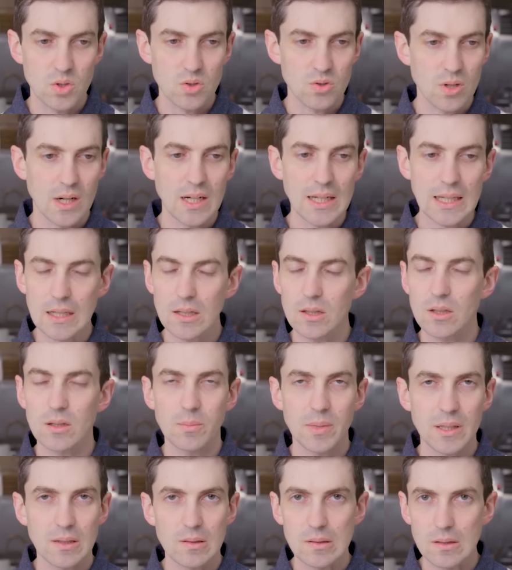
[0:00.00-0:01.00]
Just trying to get a
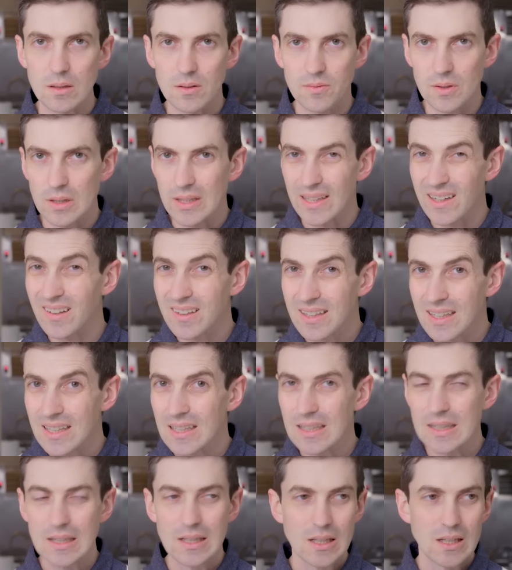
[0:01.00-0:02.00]
little bit of
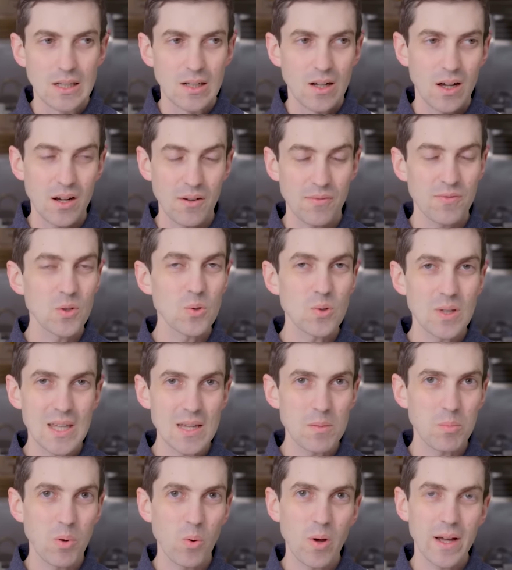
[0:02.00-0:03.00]
clarity on a few
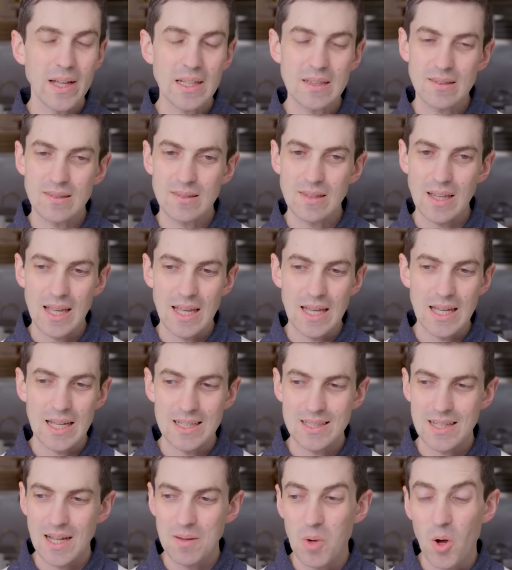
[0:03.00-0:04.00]
key points,
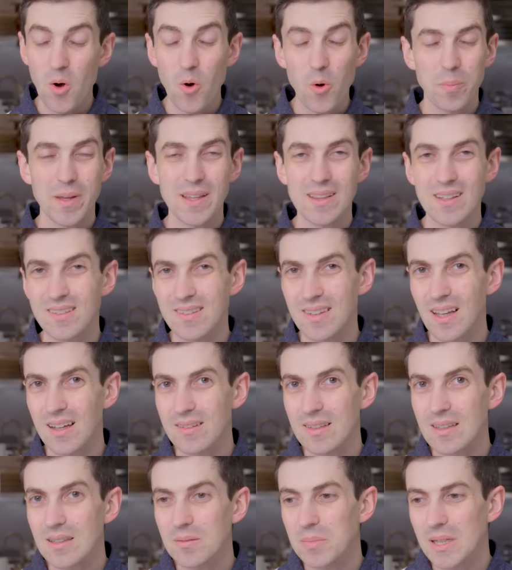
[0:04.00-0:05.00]
and I'm hoping this
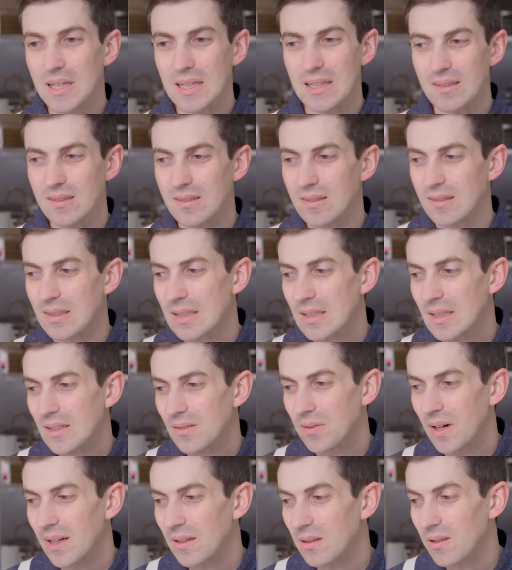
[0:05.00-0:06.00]
does it because,
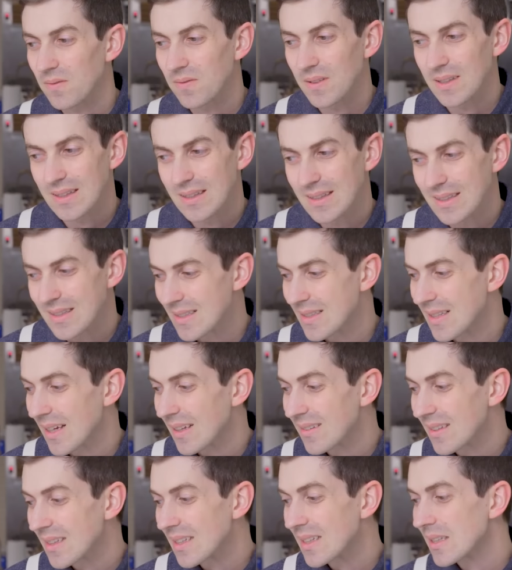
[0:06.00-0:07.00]
frankly, if it
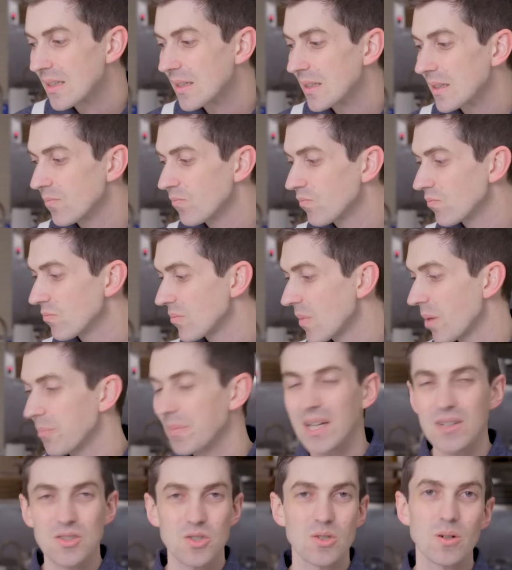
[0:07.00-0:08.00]
doesn't, I'm
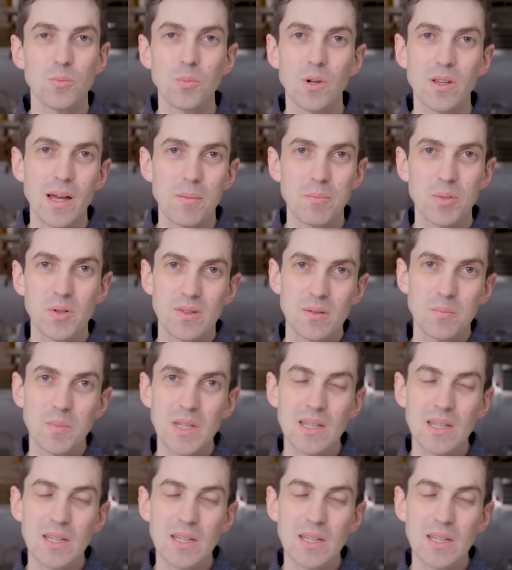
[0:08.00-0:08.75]
not sure where that puts